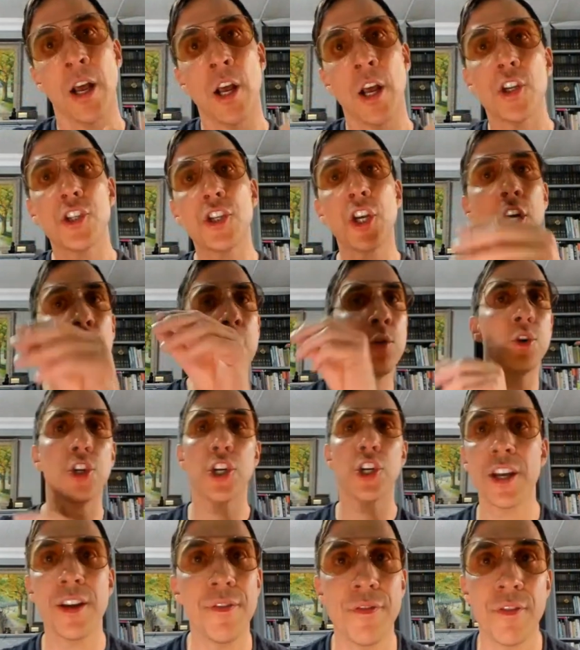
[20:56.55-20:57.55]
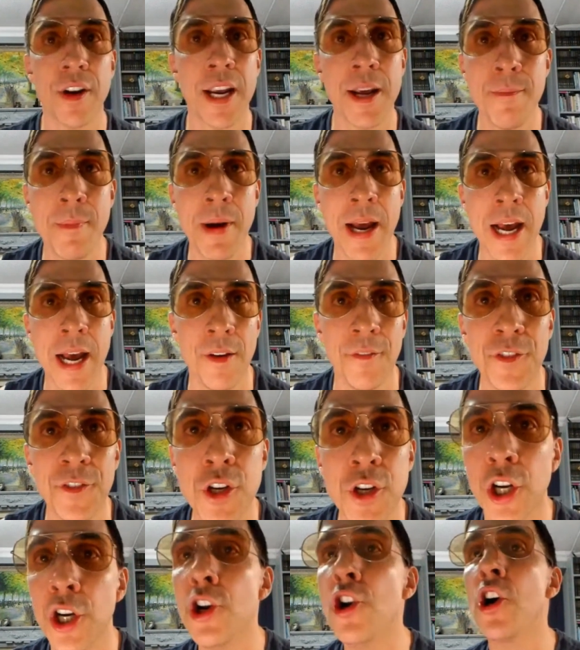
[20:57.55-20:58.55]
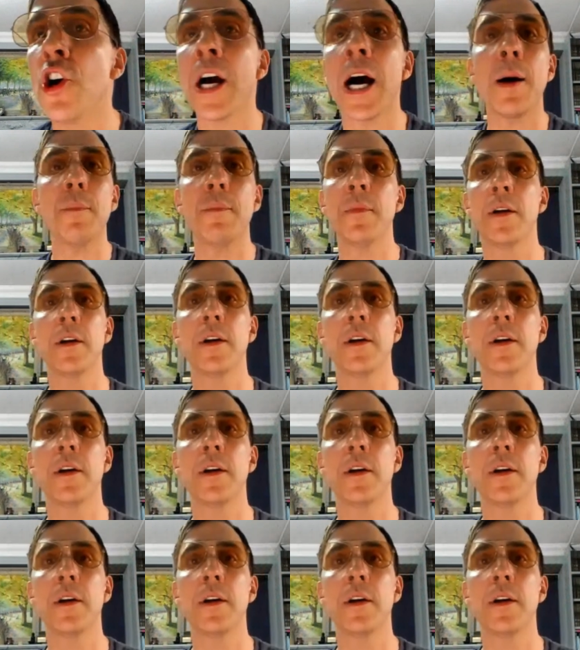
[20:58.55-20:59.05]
So you can all shut your freaking mouth. You can look up